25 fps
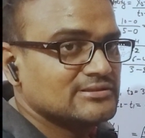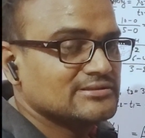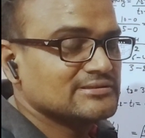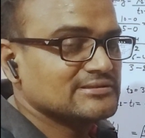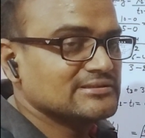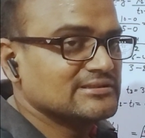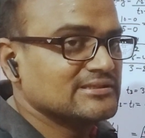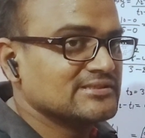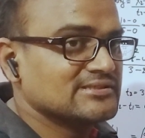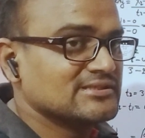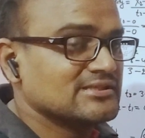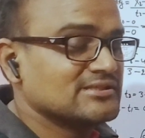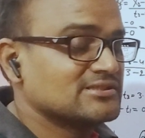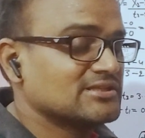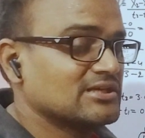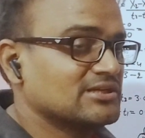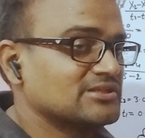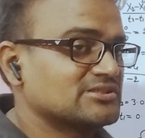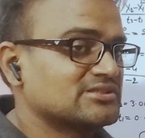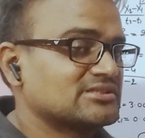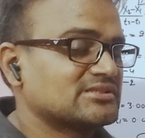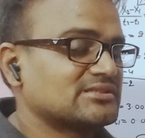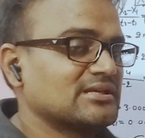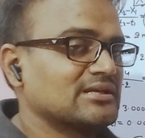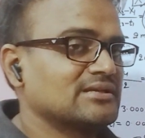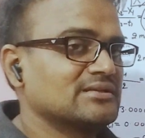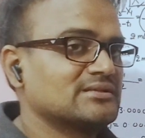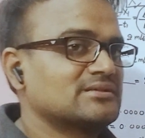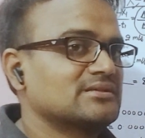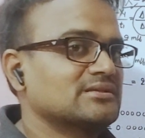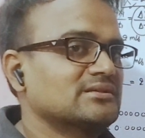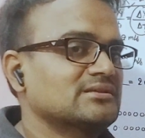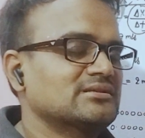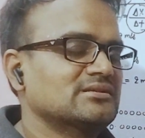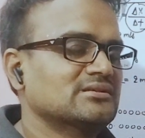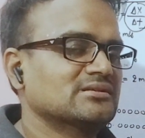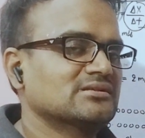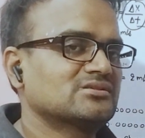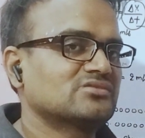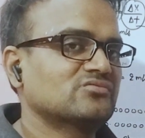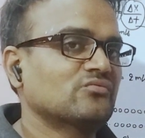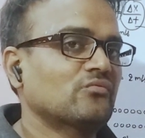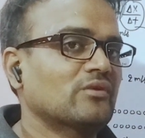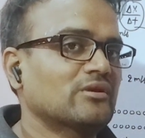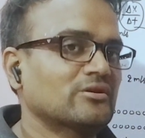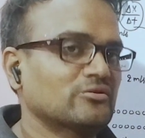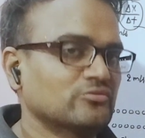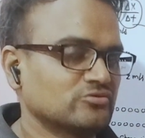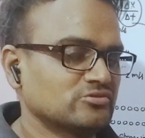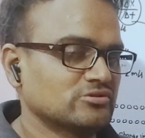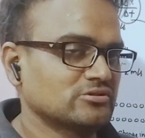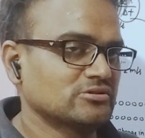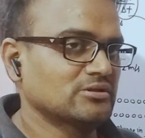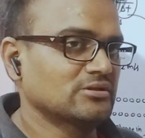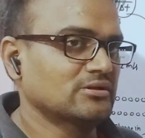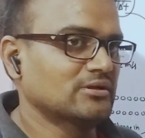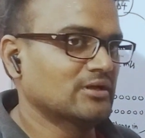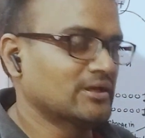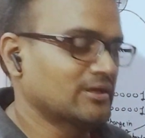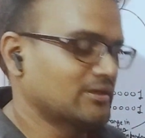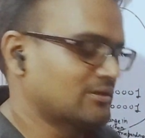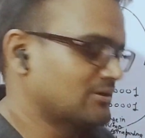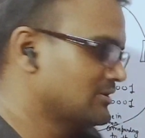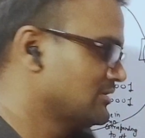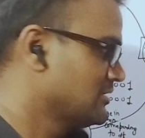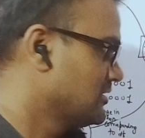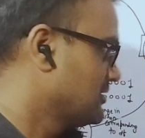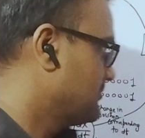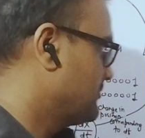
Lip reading: This is the instantaneous velocity, right?